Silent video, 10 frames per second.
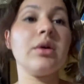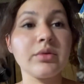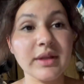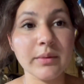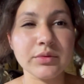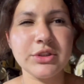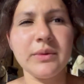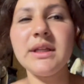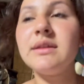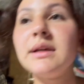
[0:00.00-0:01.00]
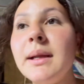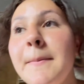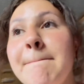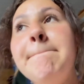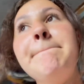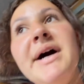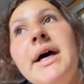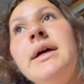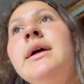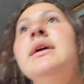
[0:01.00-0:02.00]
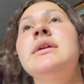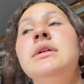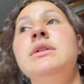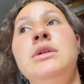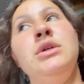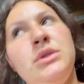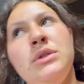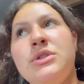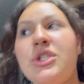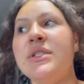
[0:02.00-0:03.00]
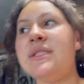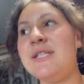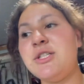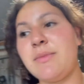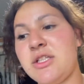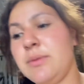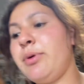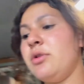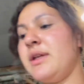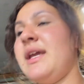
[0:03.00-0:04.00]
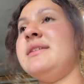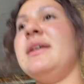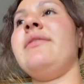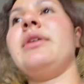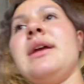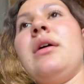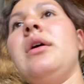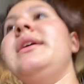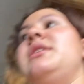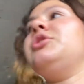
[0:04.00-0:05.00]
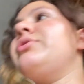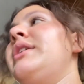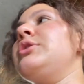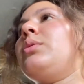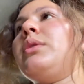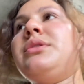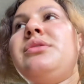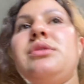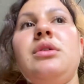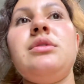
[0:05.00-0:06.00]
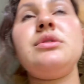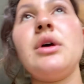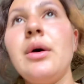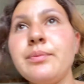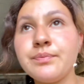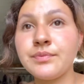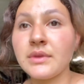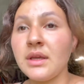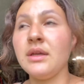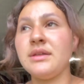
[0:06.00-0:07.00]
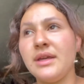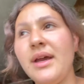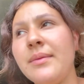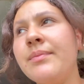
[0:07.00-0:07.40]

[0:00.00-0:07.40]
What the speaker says: they won't do anything, but it's good to teach them not to pull in case they ever get on a strange horse. So yeah,